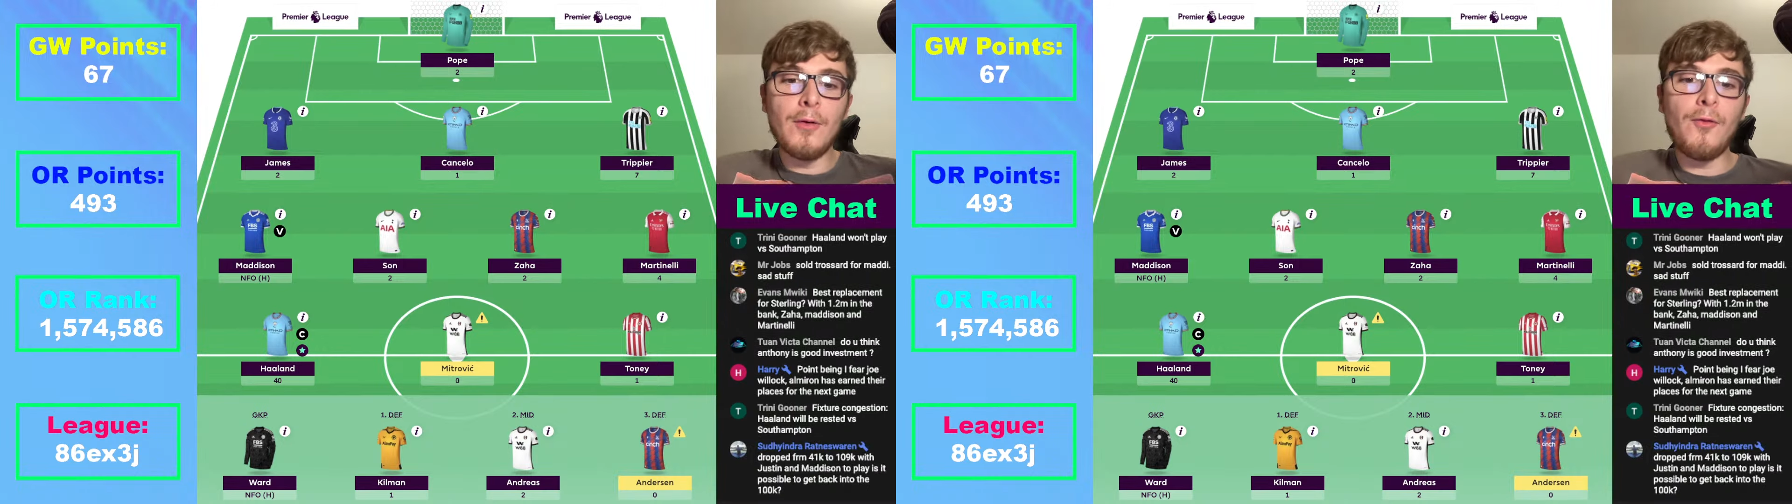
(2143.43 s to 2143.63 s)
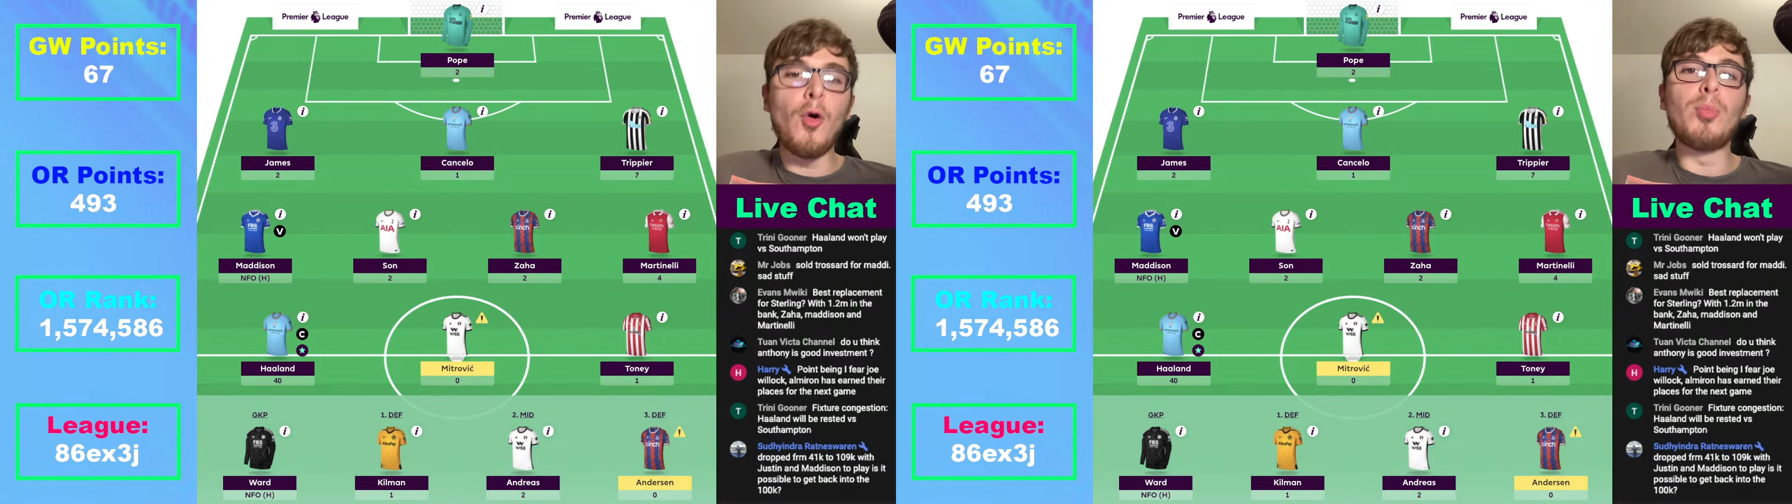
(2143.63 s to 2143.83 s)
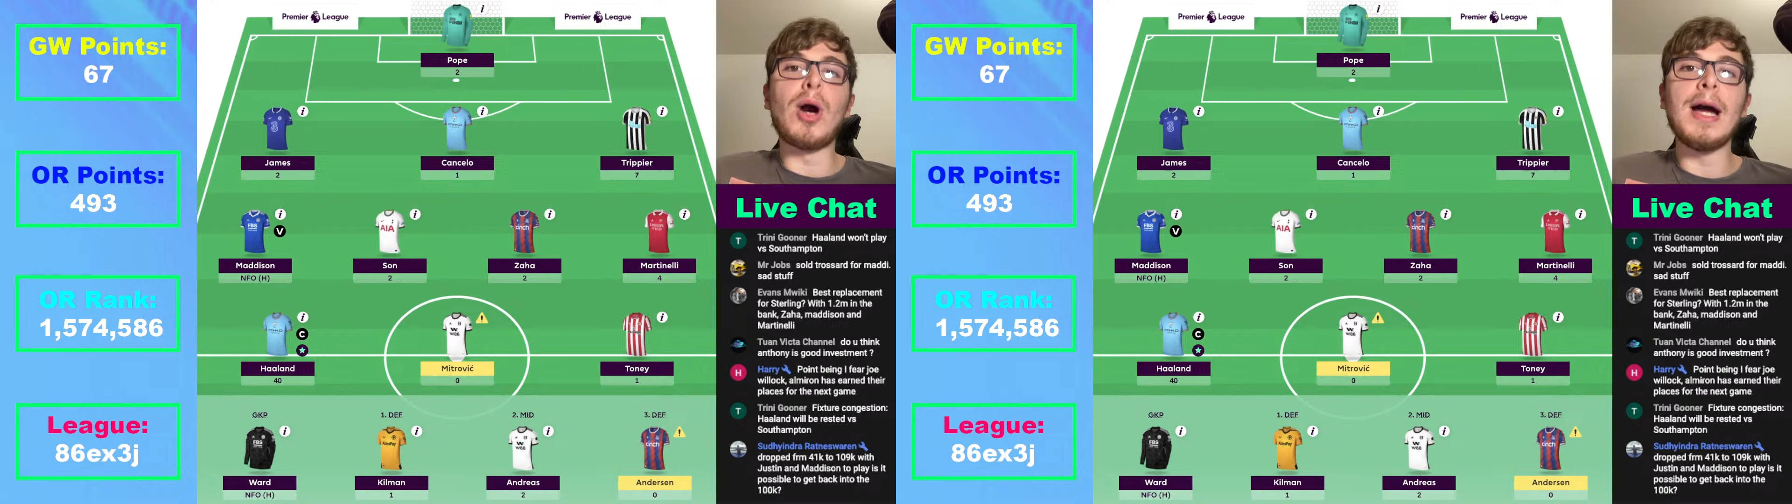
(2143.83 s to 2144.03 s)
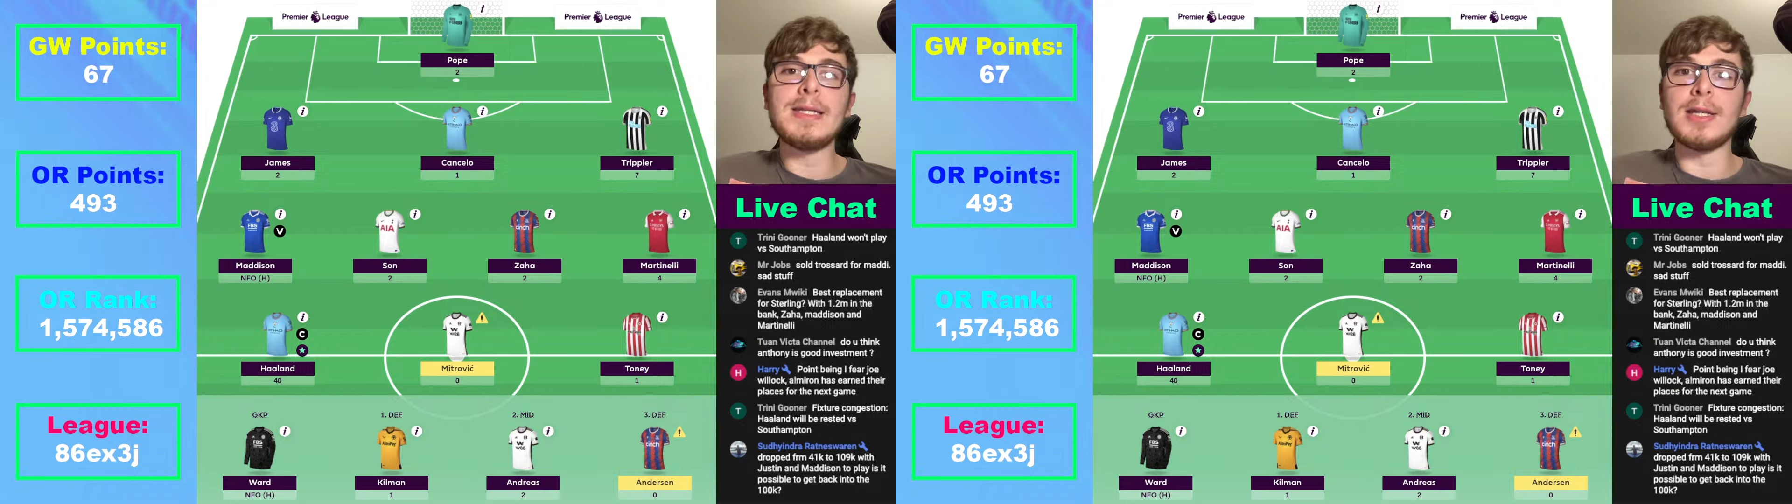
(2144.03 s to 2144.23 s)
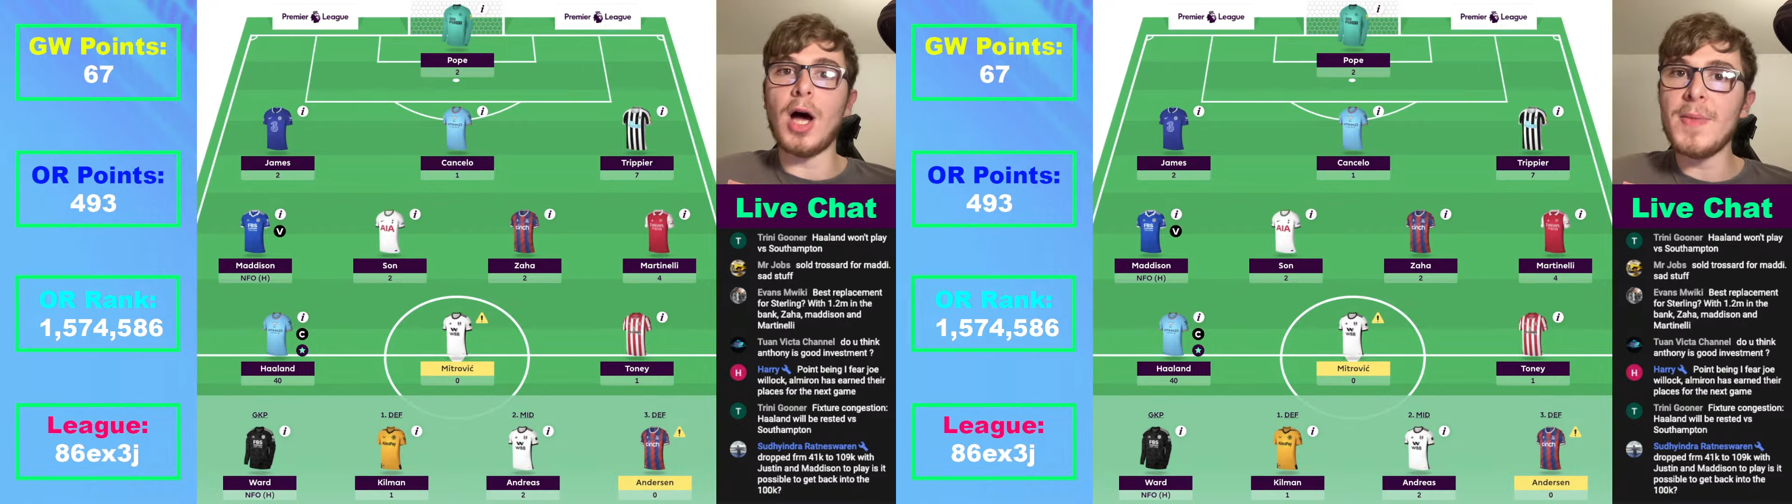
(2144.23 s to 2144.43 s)
for
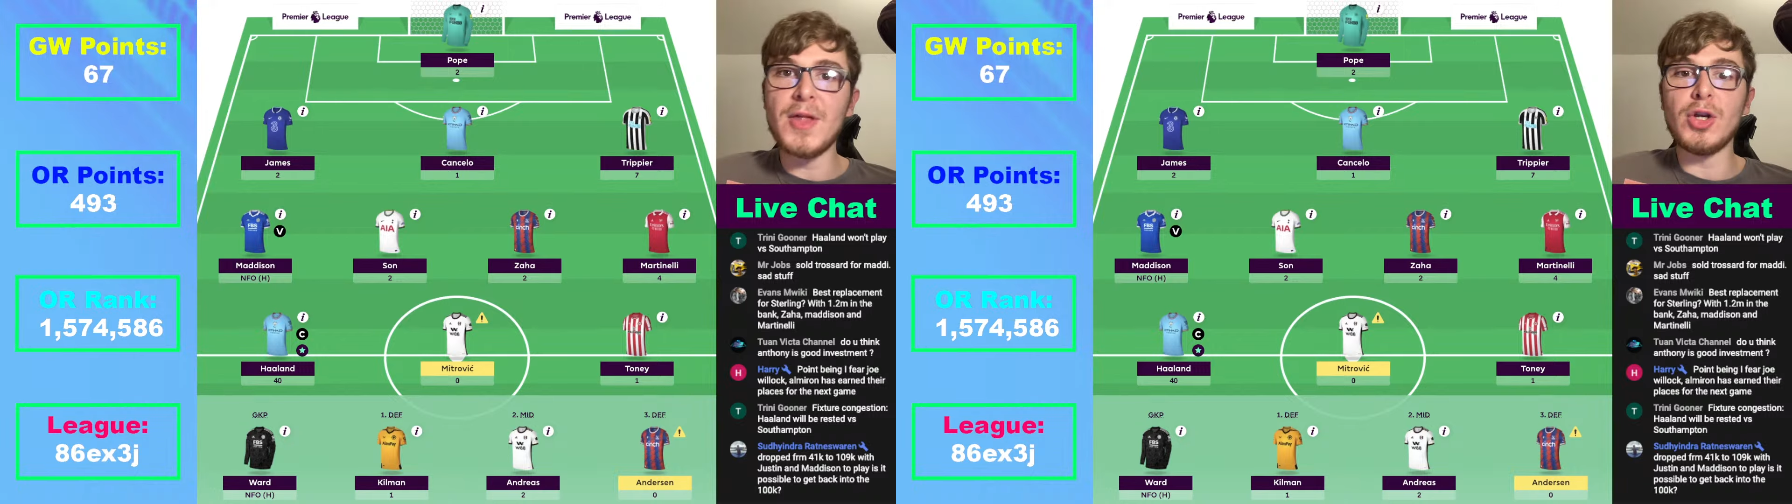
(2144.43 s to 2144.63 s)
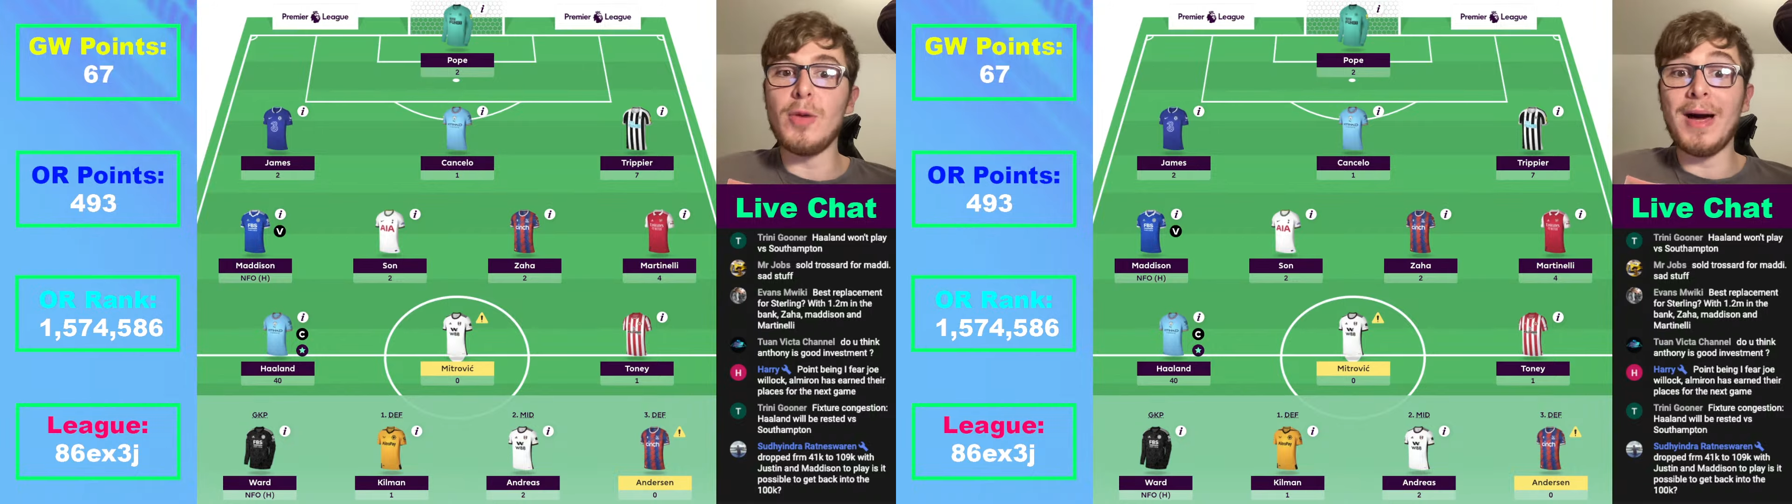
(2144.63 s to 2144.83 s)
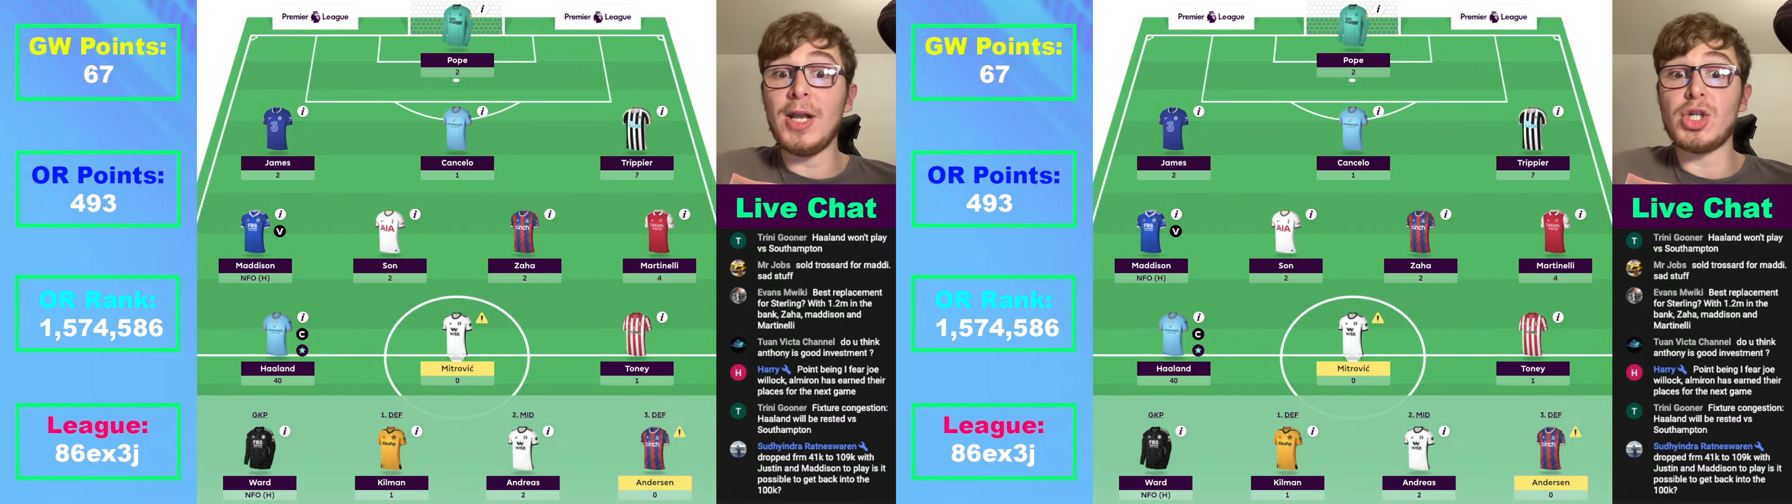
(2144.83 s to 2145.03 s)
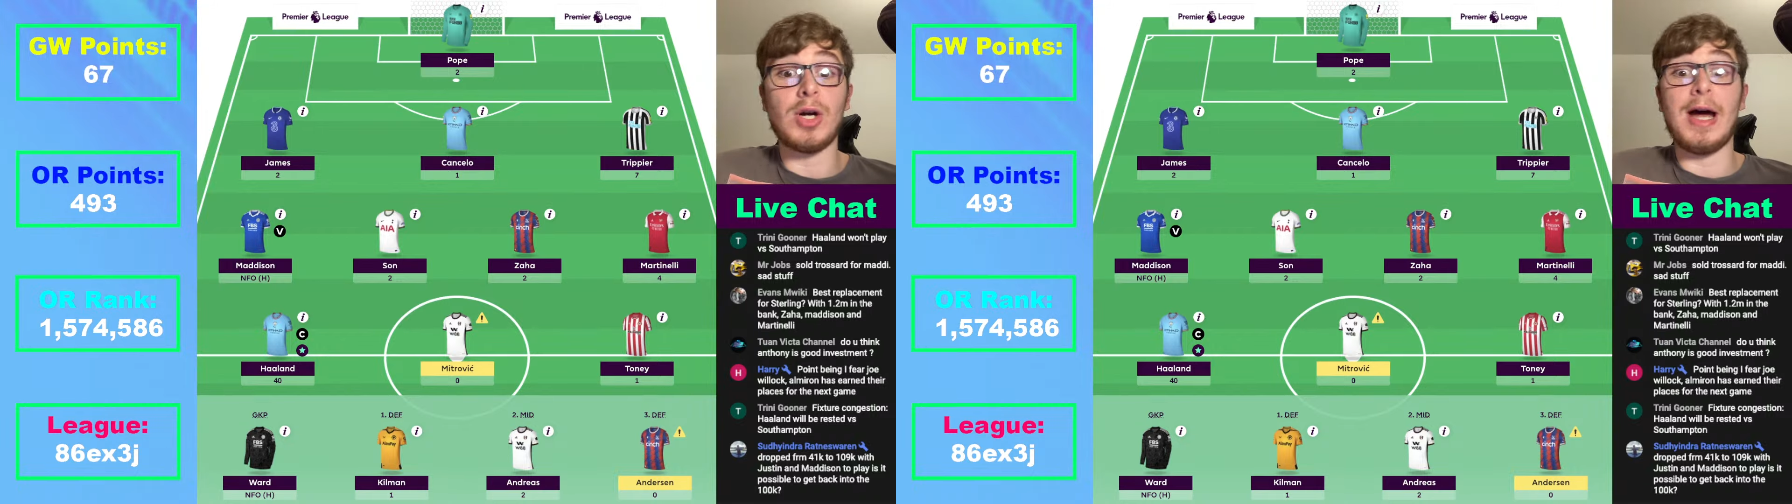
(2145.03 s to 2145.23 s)
Brighton under the new manager,